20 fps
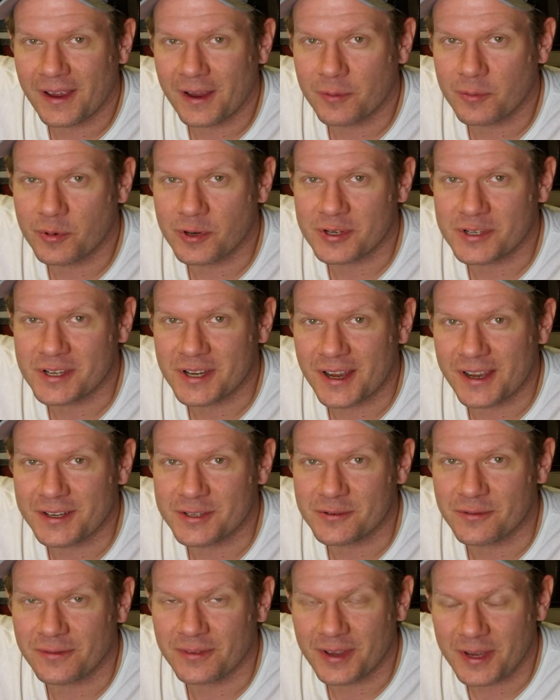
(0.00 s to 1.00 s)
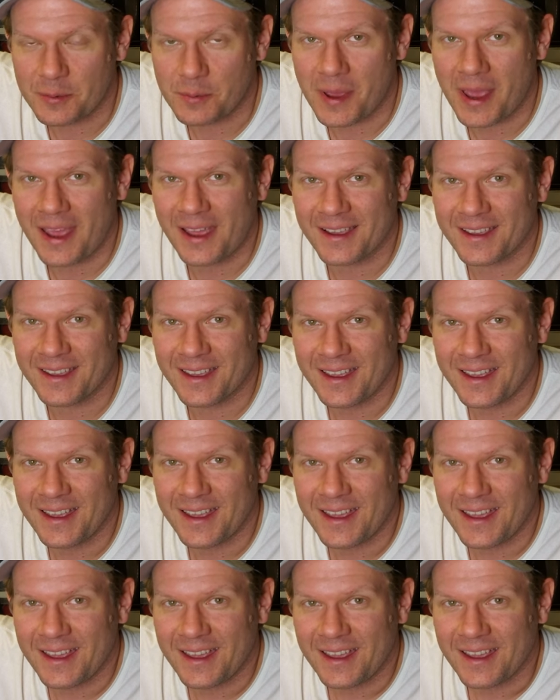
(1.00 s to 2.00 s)
I appreciate your feedback,
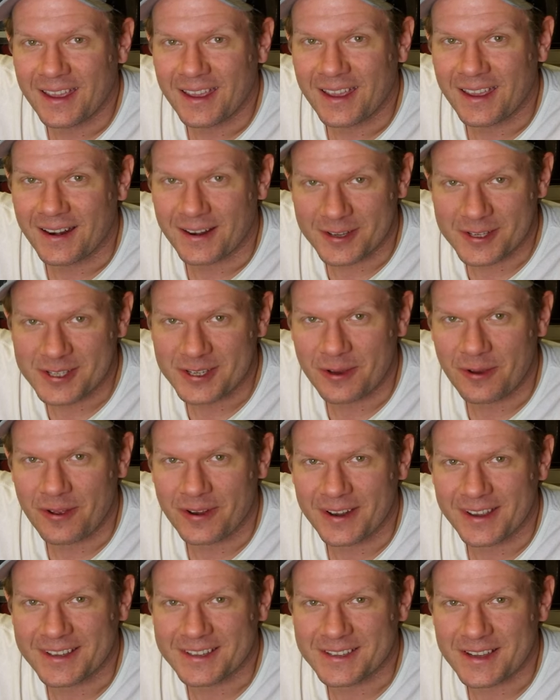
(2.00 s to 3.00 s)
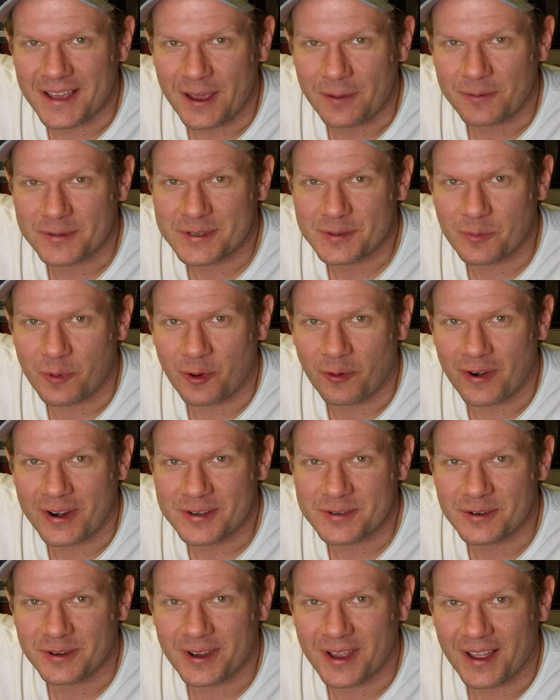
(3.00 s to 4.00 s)
and I'll see you all next time with some more
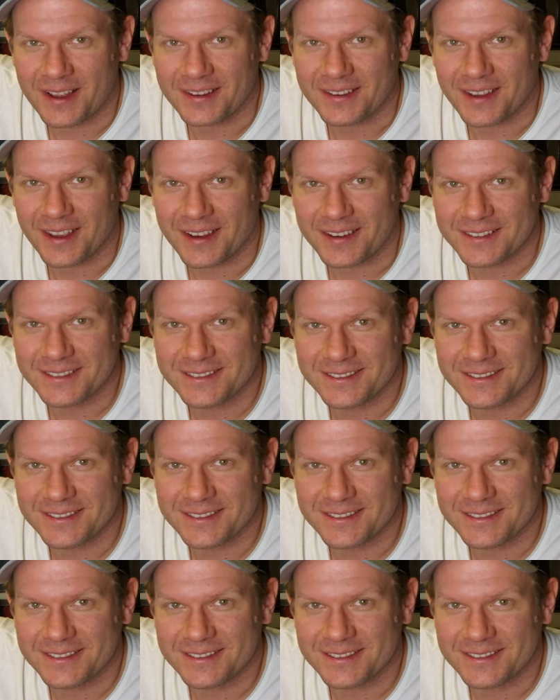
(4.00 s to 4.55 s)
retro content.